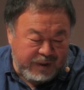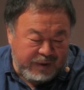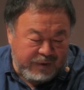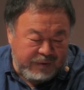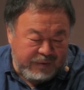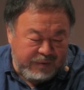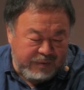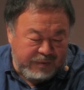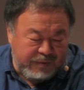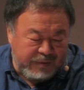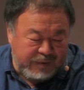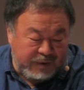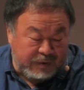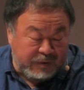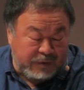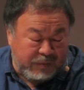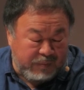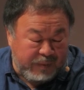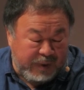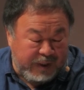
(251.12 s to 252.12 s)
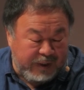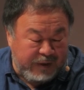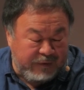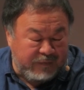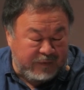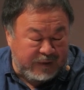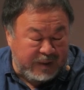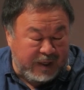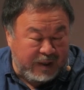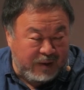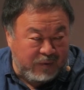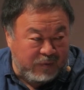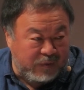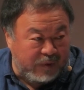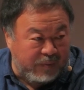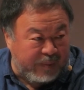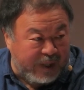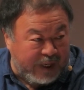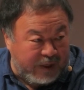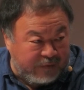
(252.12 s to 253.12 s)
you also believe that
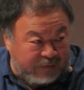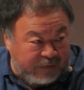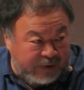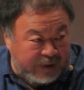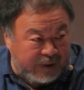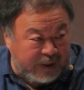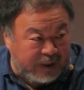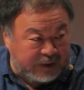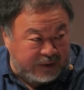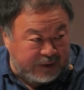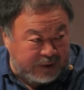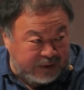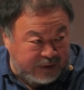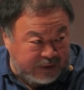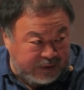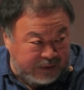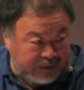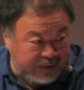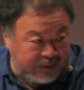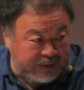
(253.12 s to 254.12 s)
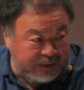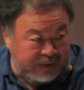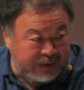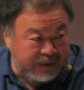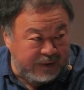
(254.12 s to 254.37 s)
would benefit others.